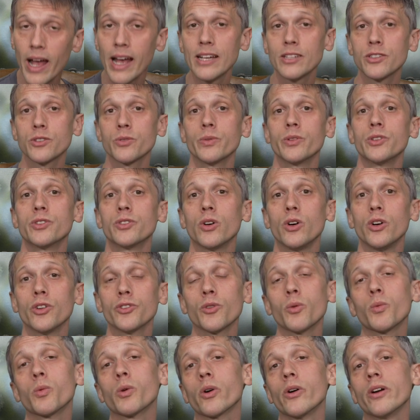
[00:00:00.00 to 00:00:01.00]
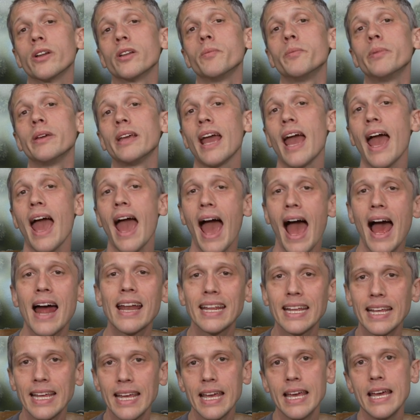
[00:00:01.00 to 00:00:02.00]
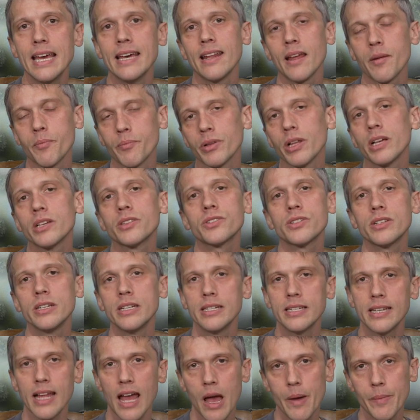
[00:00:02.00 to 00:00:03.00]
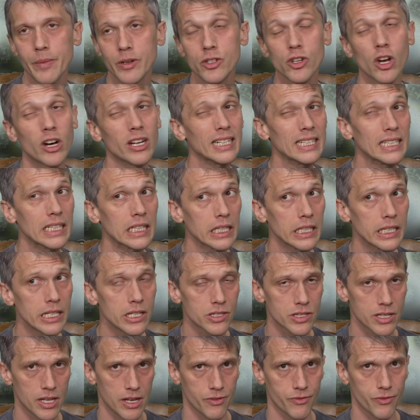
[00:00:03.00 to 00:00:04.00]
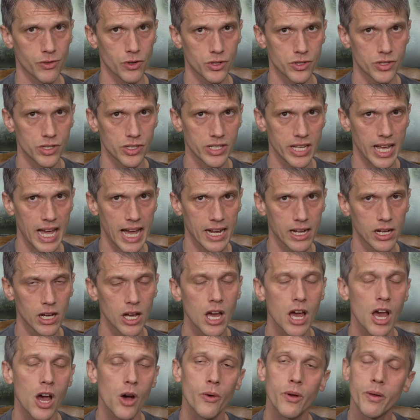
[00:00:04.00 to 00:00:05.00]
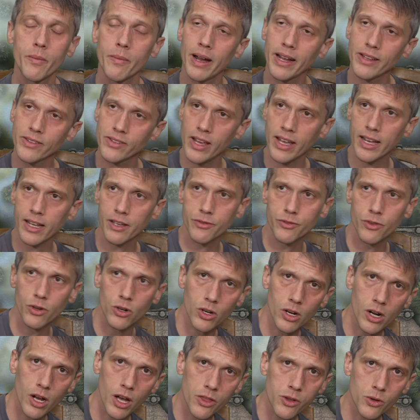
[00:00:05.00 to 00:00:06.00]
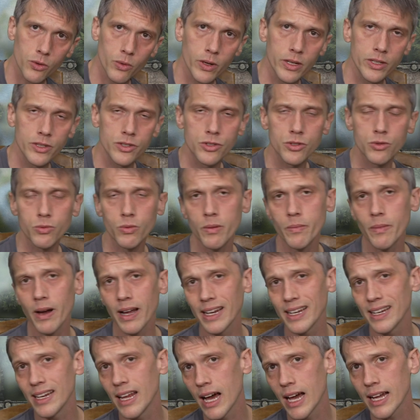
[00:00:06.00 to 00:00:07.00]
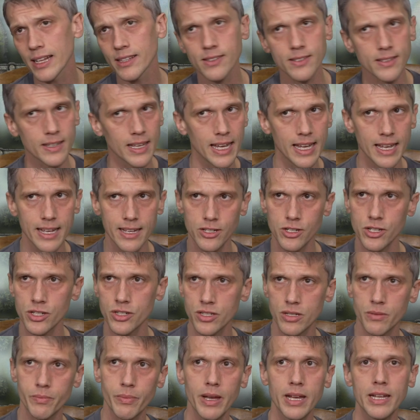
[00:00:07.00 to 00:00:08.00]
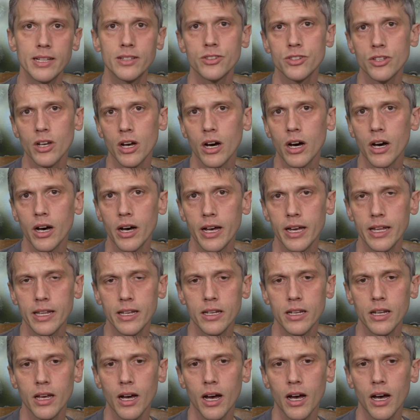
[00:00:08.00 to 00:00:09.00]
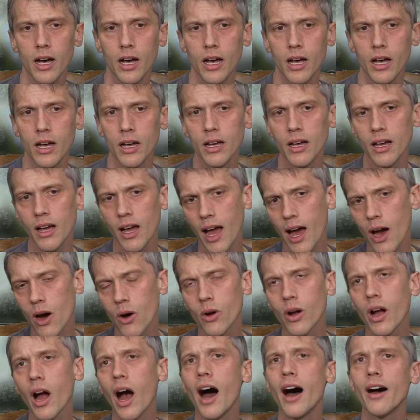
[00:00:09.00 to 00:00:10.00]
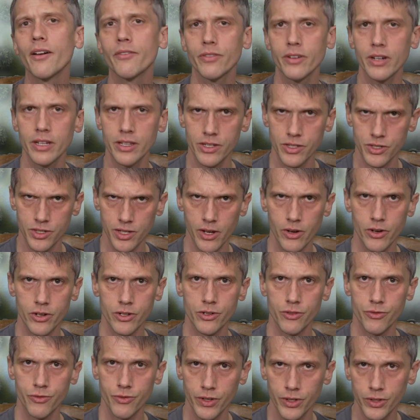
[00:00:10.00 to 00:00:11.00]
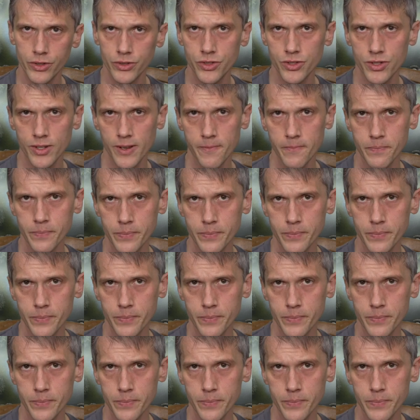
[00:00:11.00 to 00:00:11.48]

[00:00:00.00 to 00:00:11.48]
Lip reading: as a result, we're going to be adding in a +10 damage on at least that first attack. We might take it for our other ones, we might not. It just depends on how confident this character feels.